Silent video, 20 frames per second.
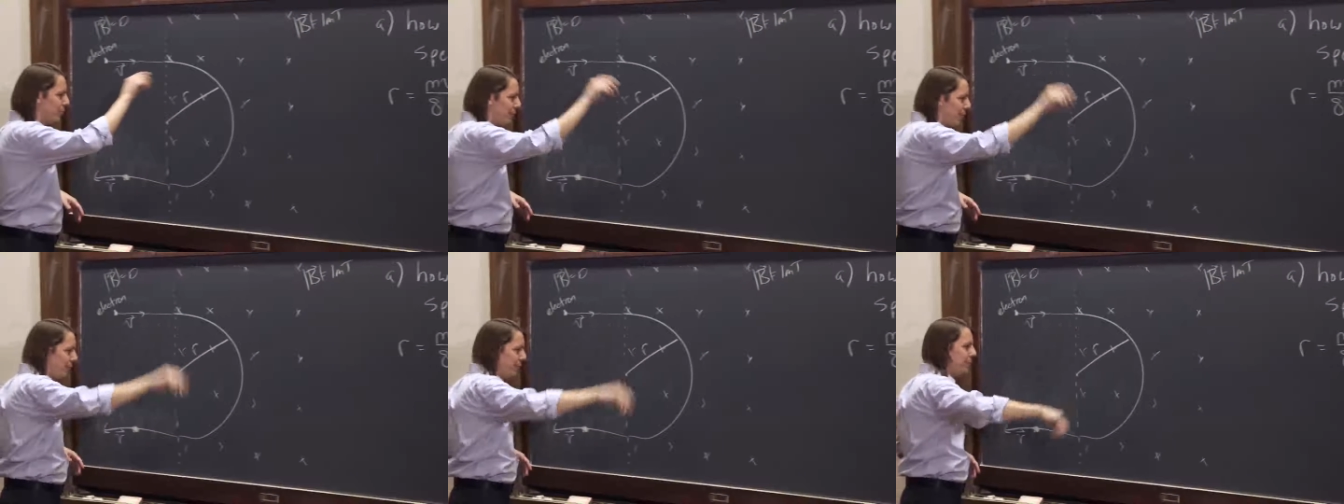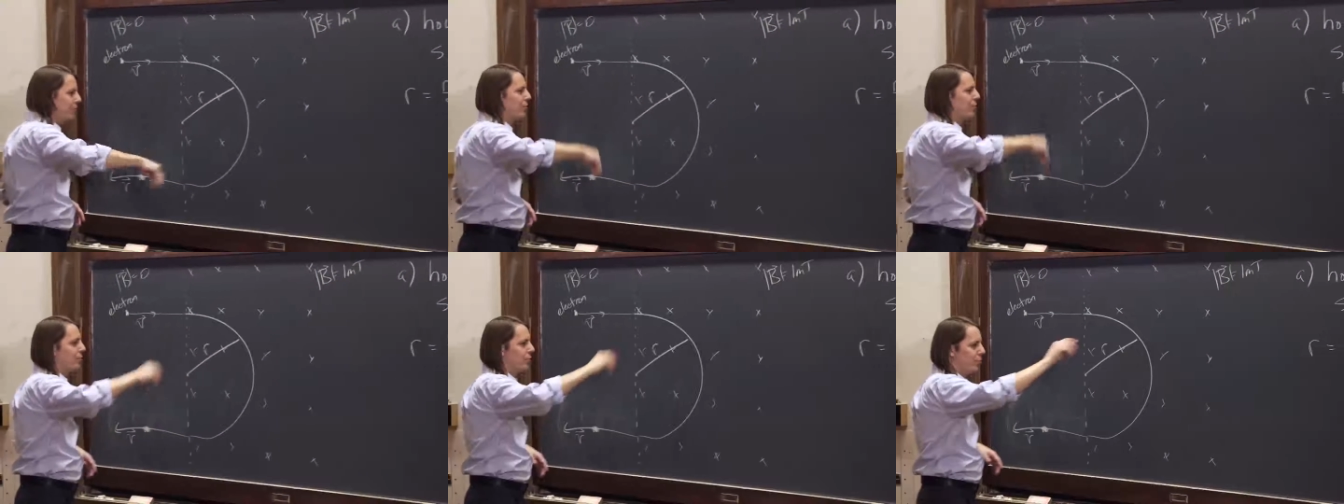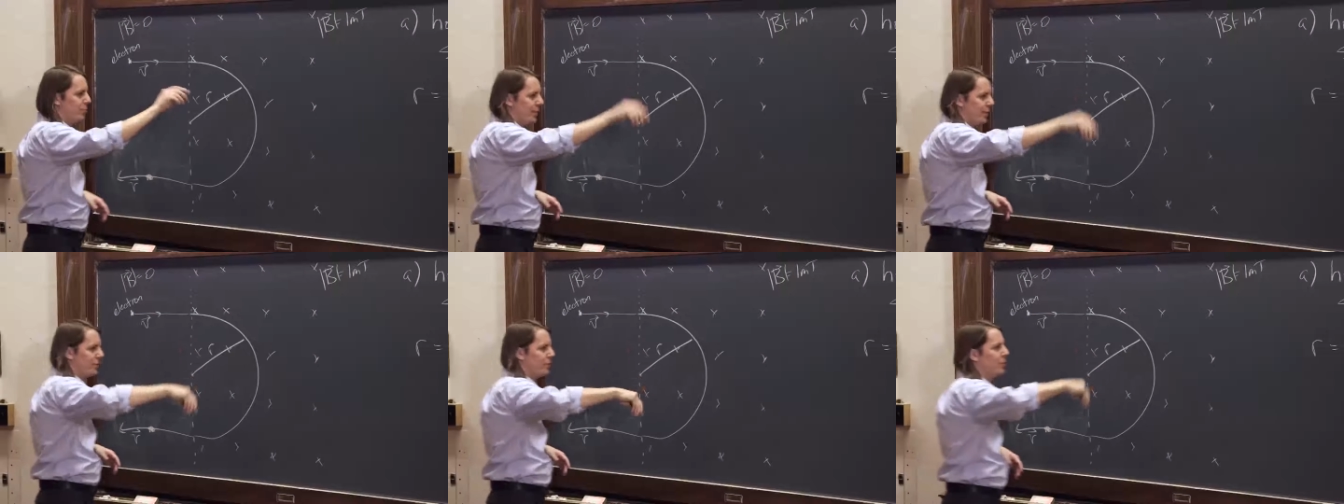around a
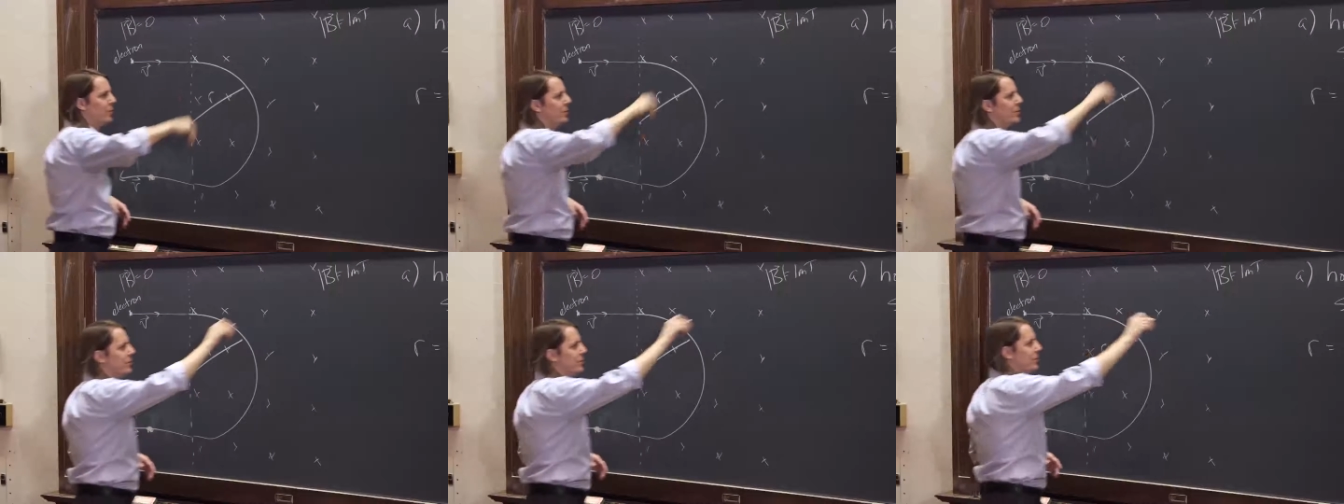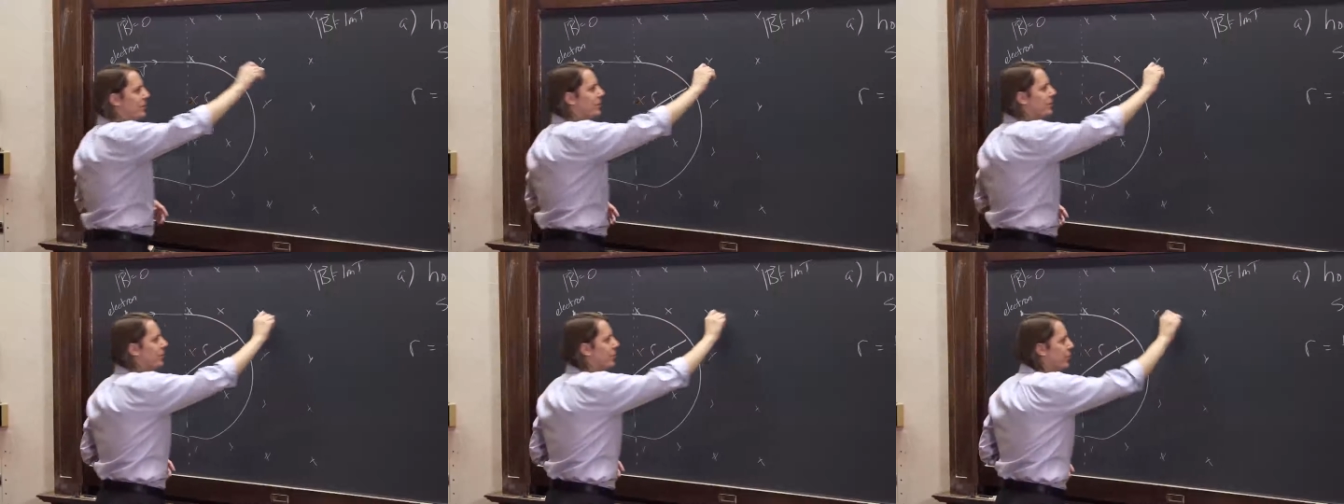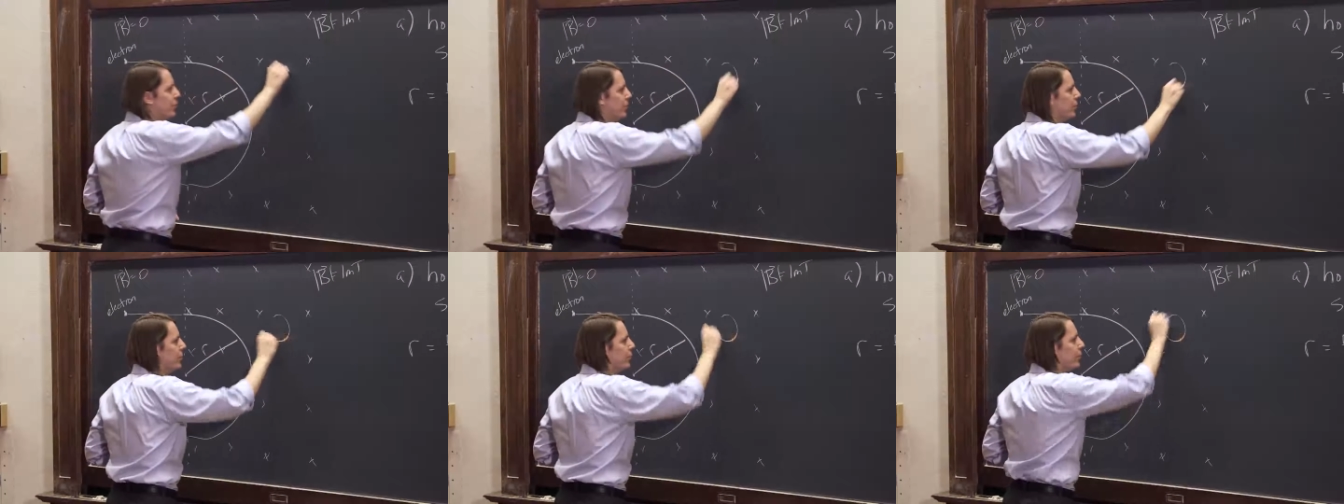circle when it's going in just a
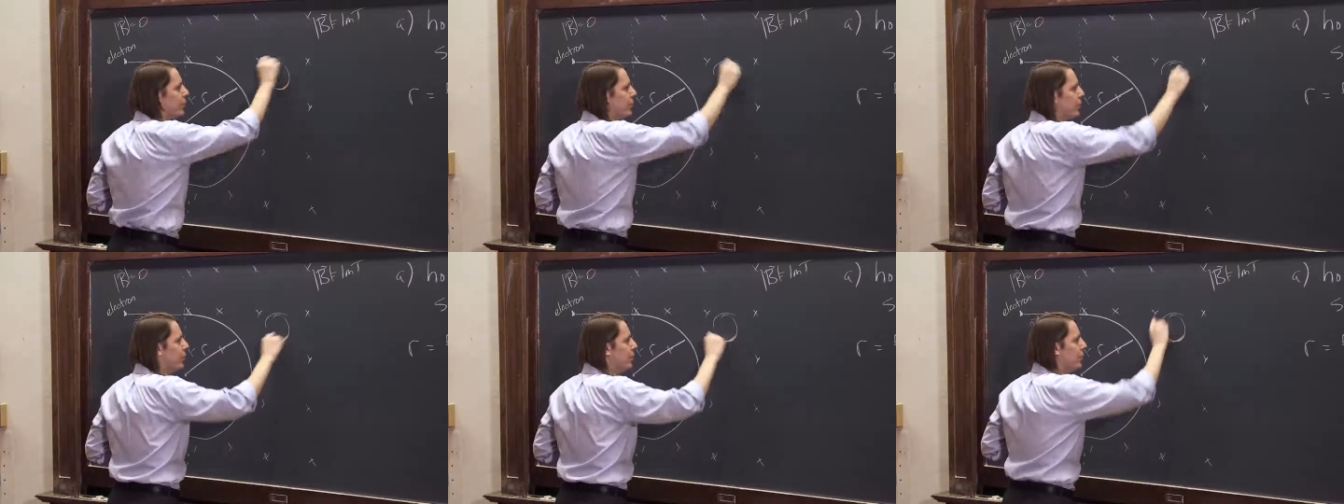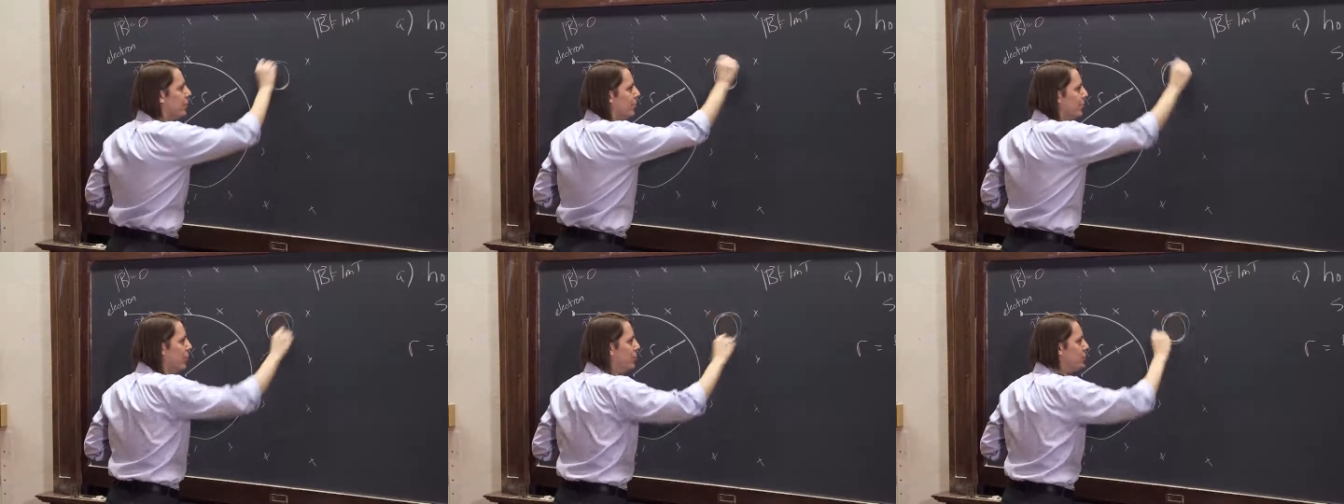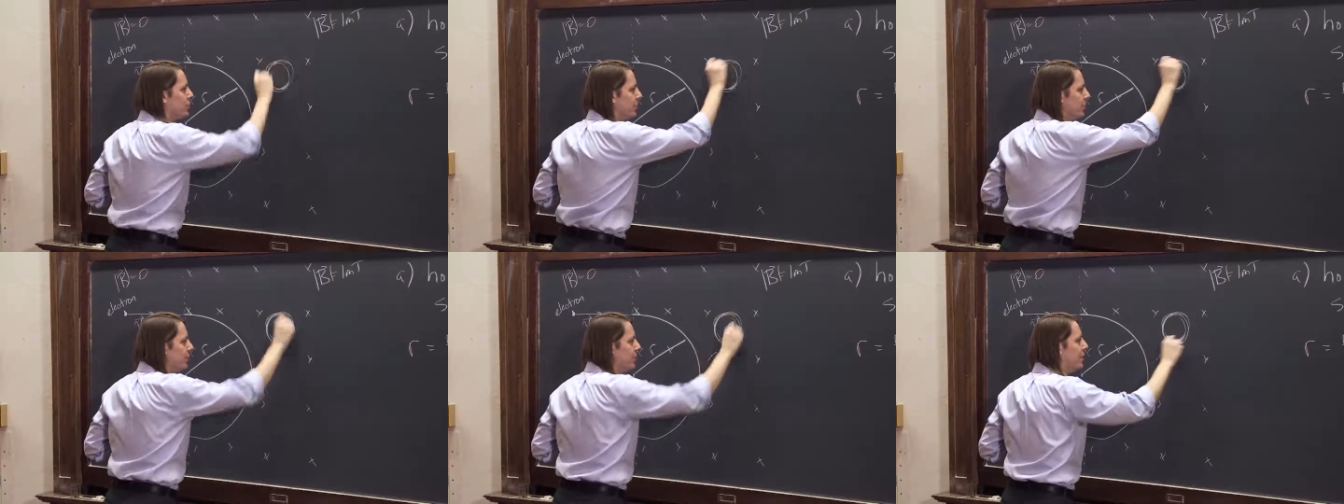circular
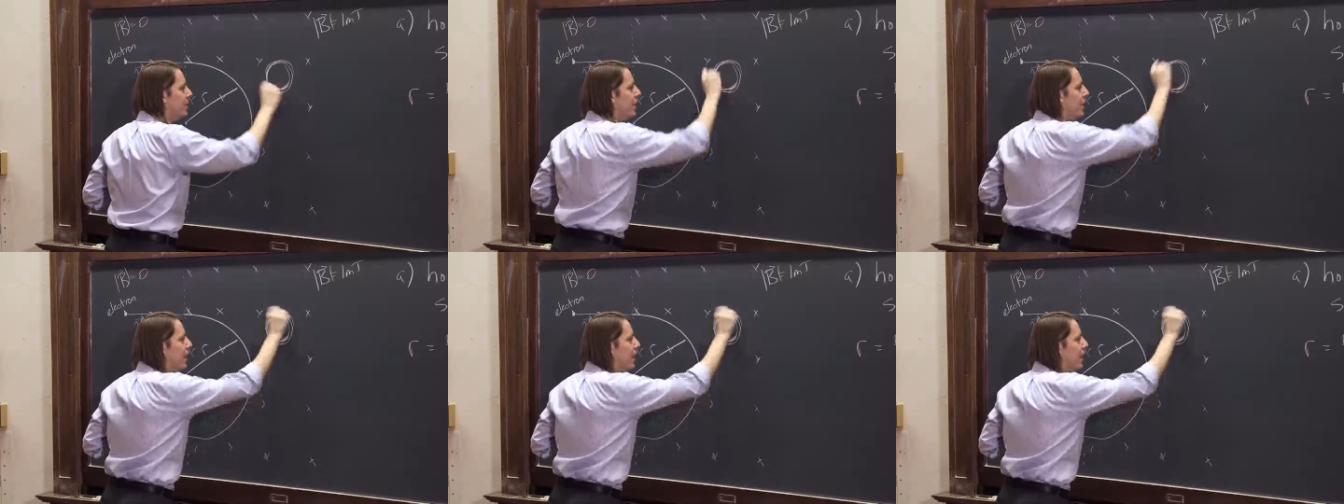motion,